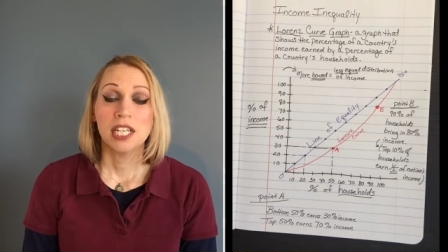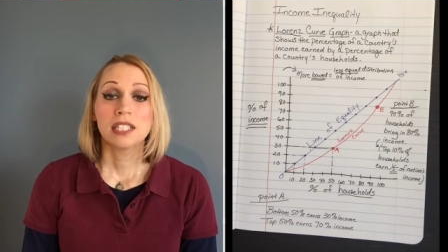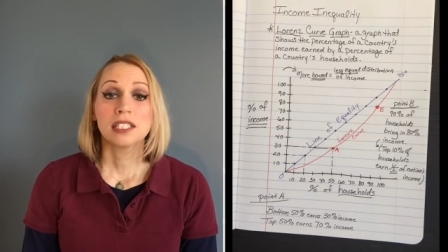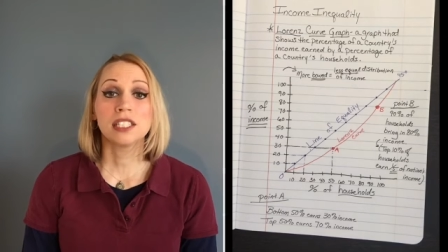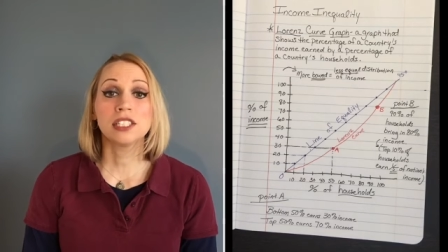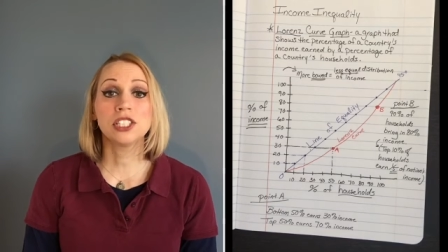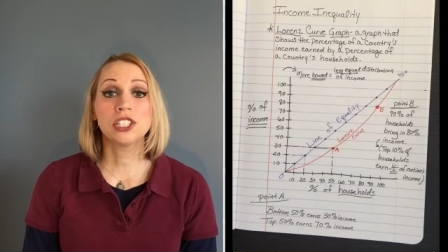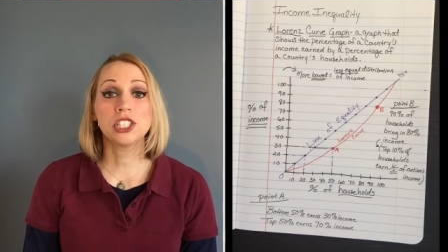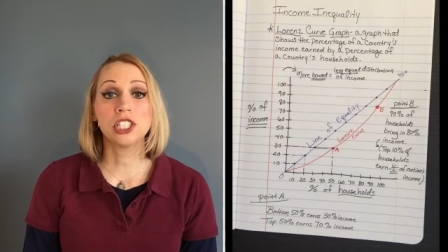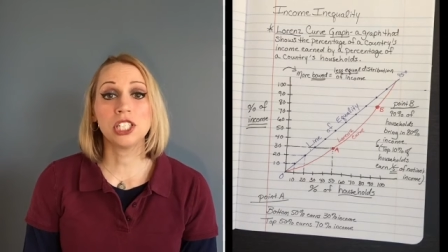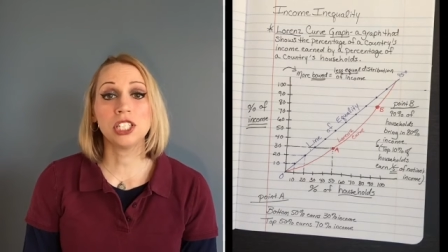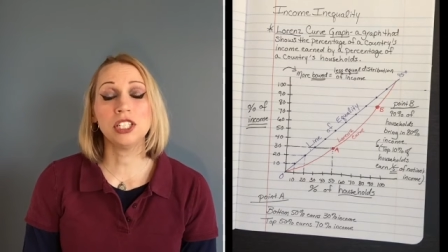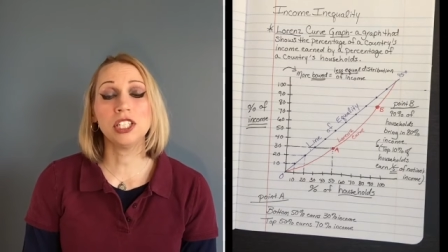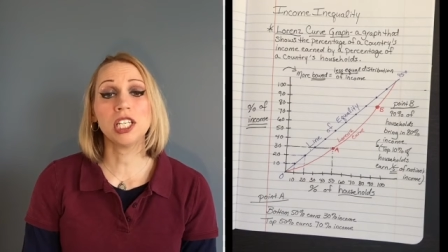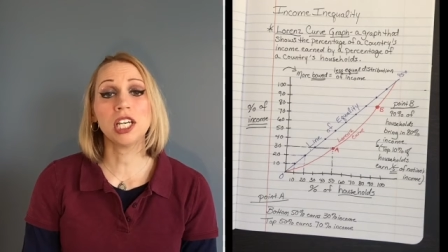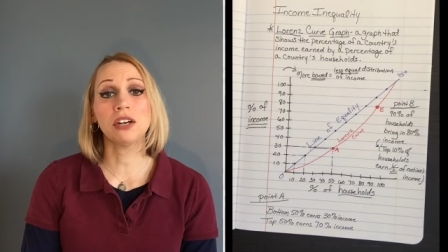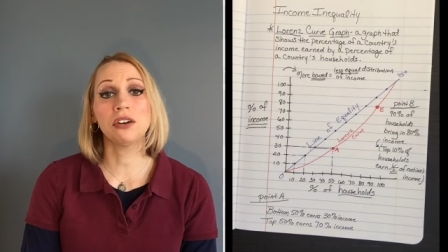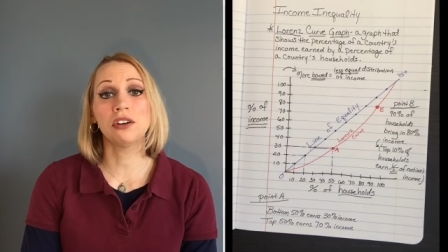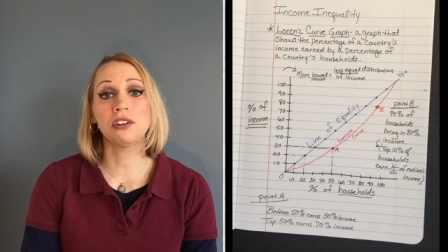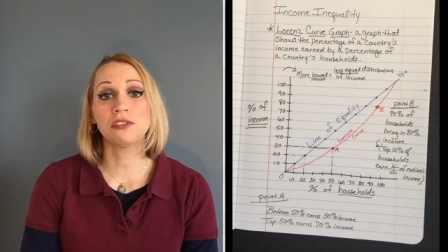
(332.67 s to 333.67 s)
The Gini
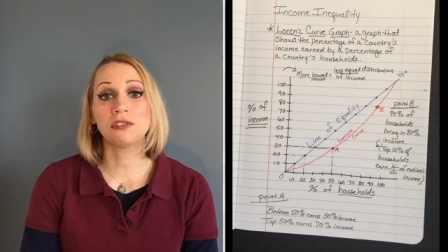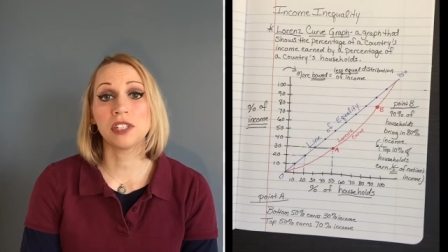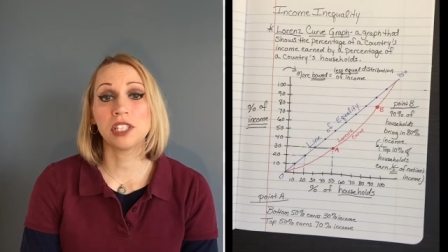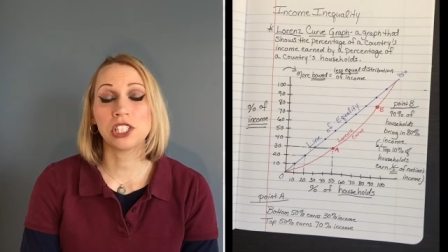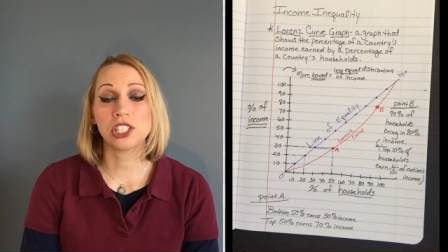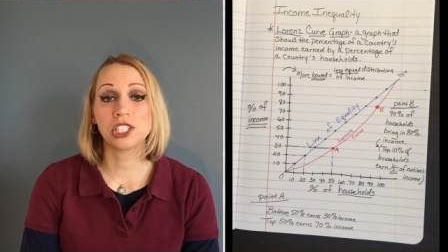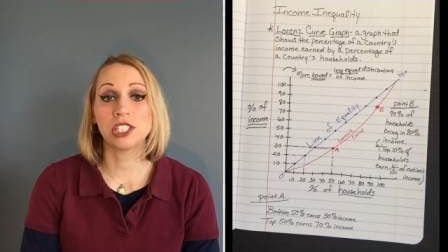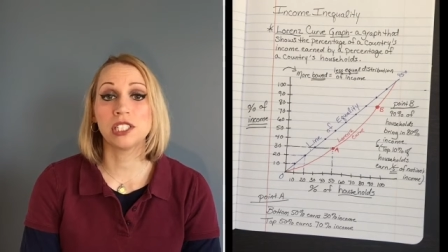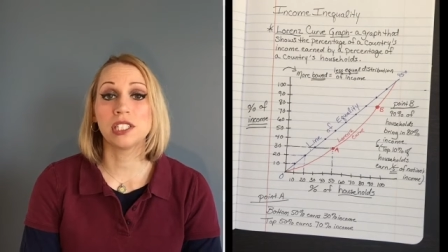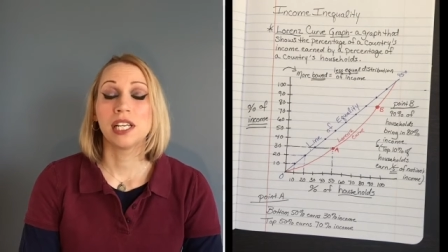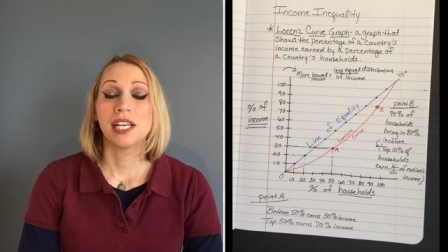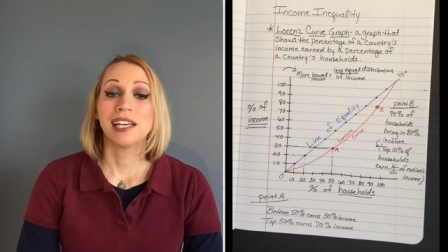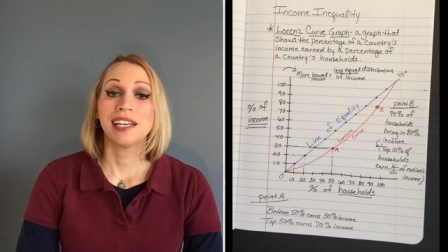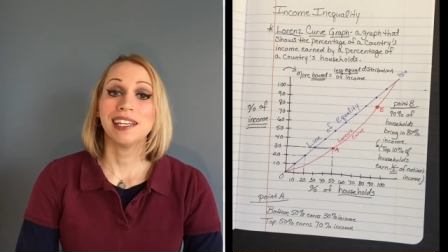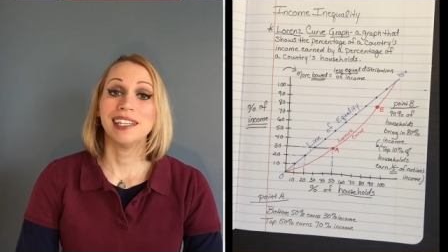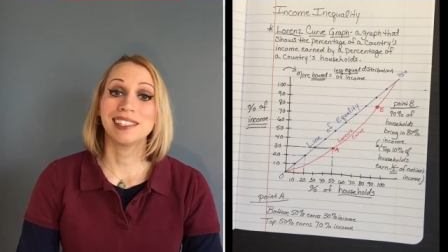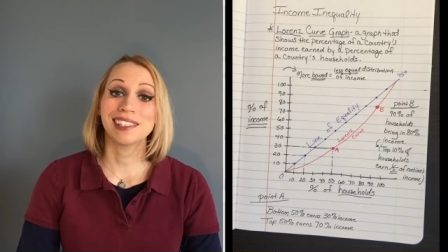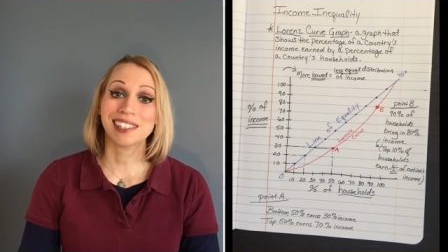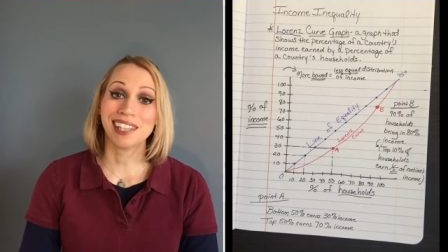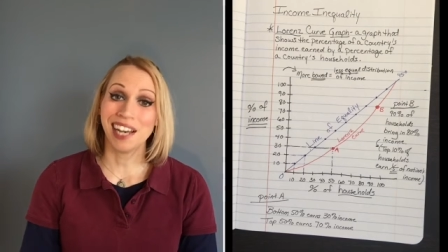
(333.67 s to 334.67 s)
coefficient
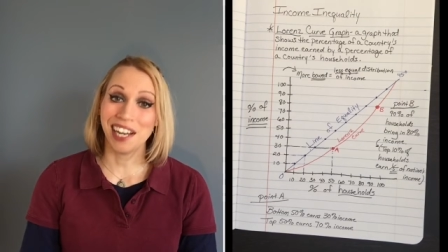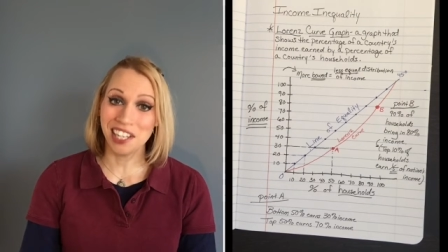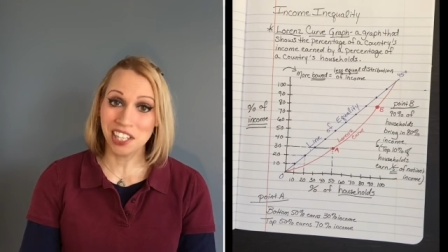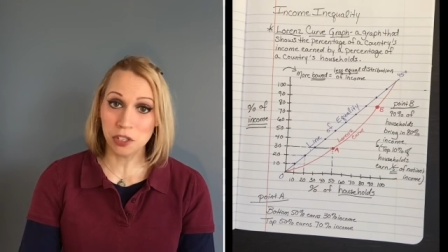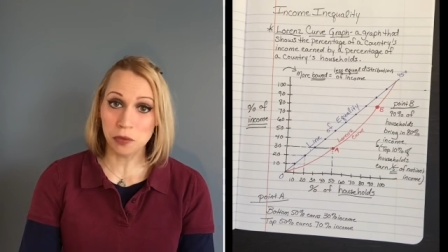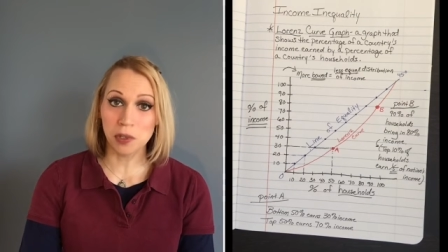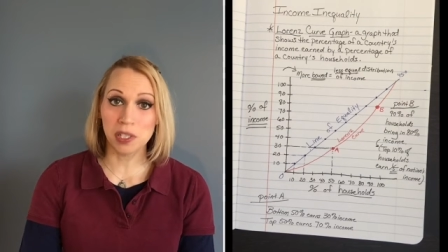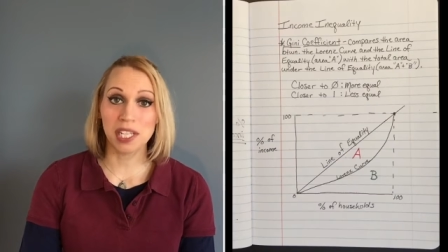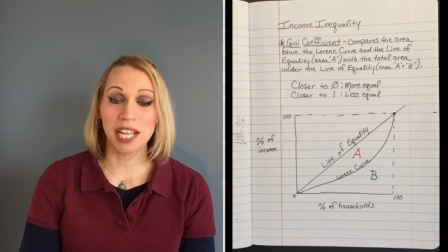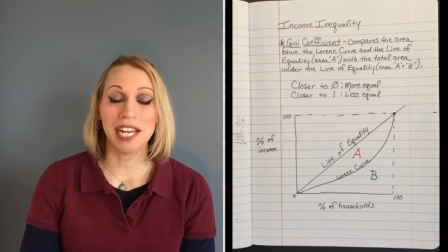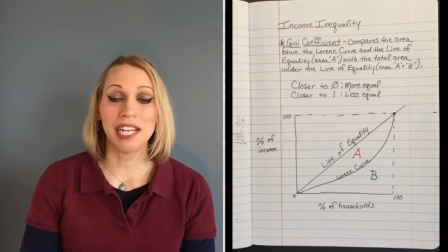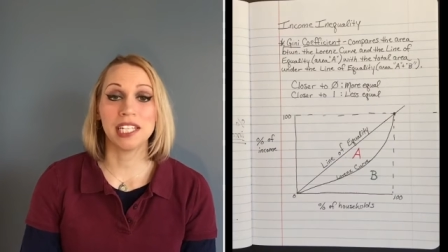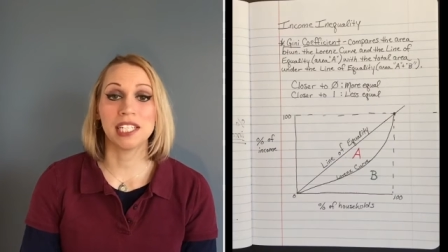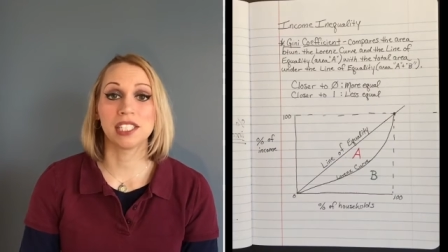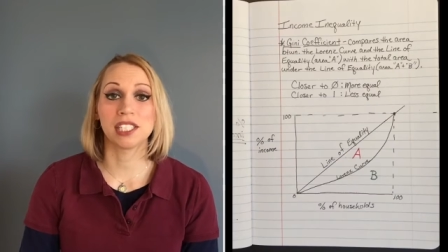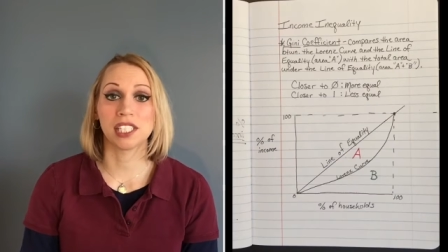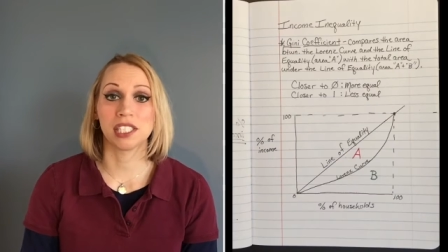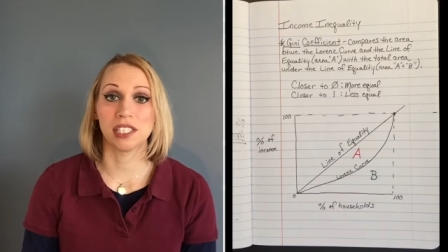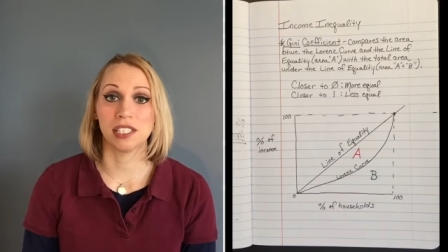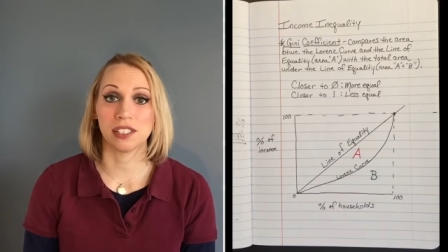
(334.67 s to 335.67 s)
is kind of
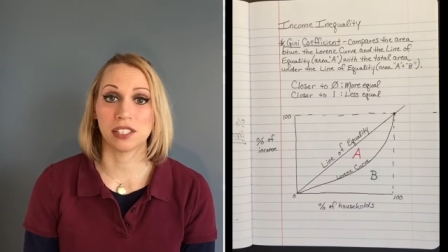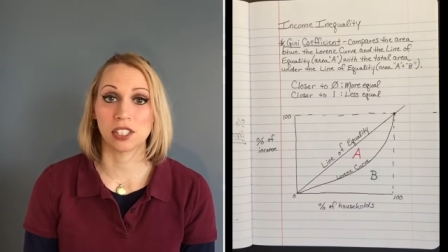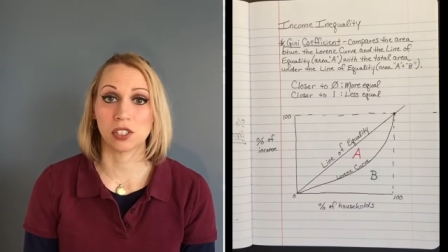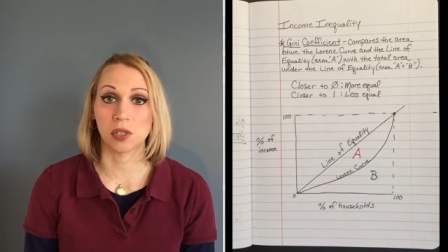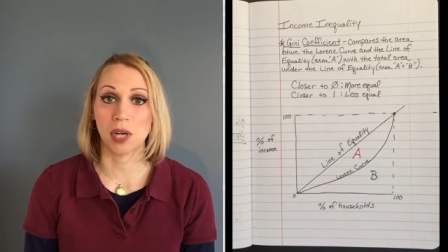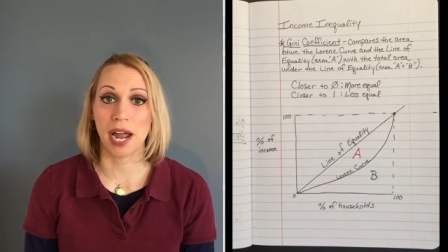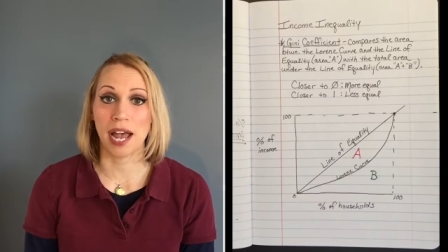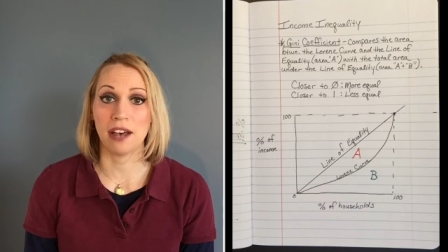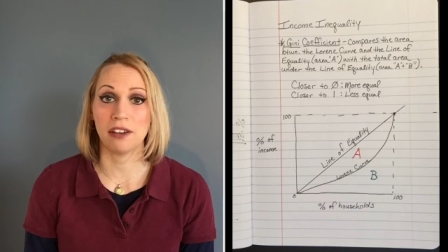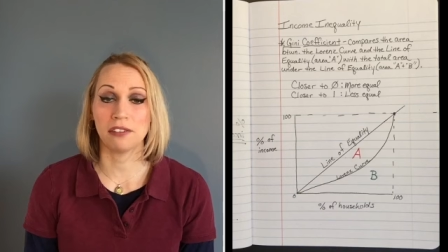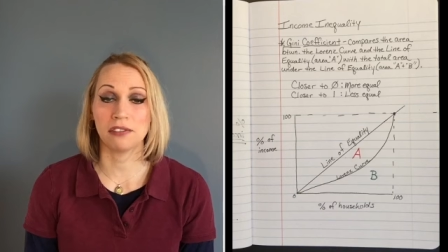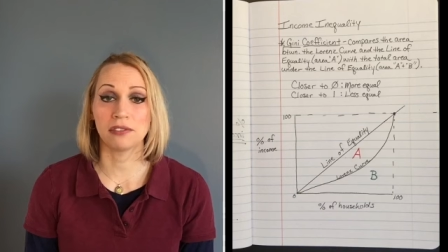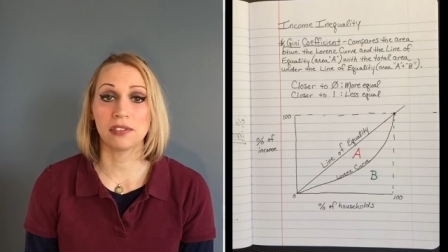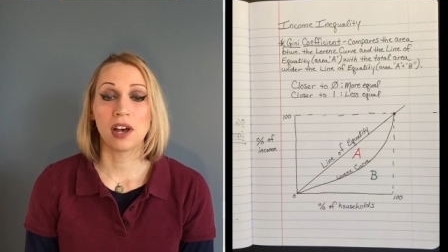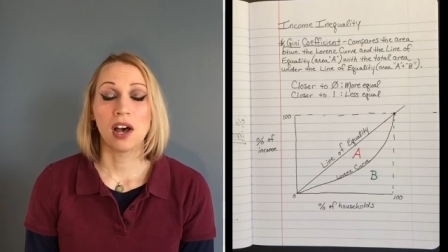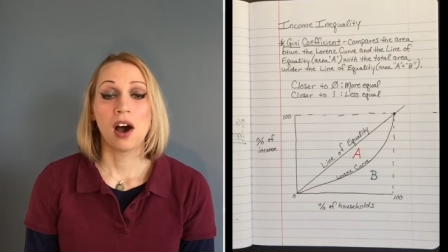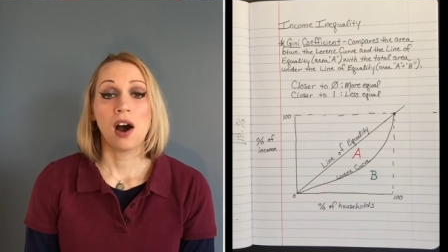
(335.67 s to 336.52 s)
related to this graph.